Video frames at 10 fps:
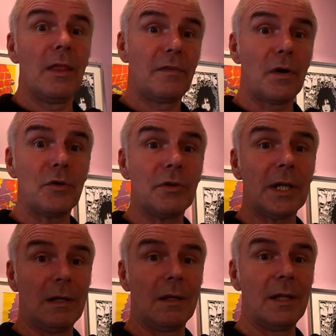the phone's
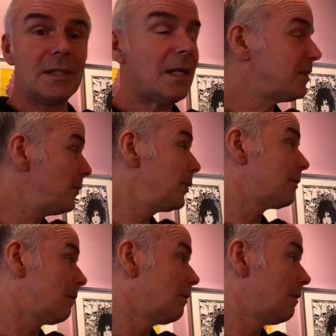ringing it's not
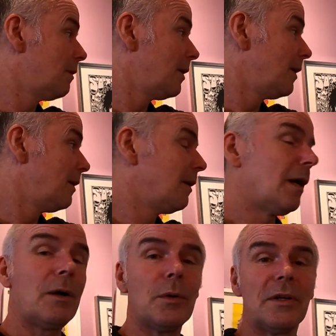typical
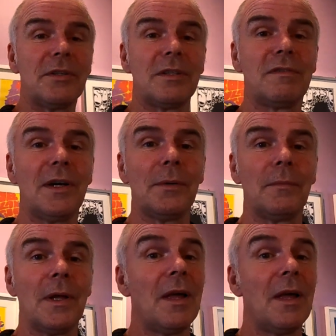i'll go on to the phone